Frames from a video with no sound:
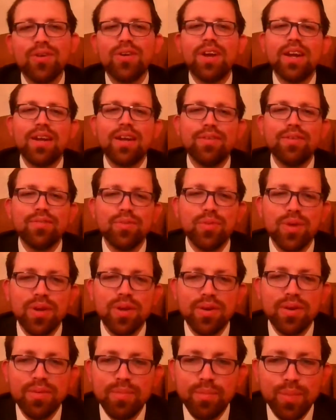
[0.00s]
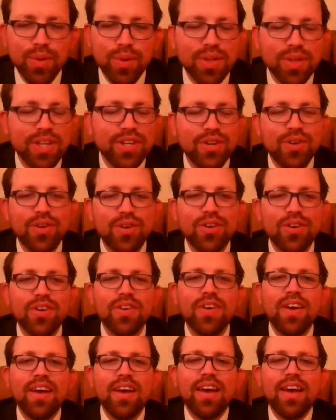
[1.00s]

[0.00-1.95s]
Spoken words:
and everyone bullied her,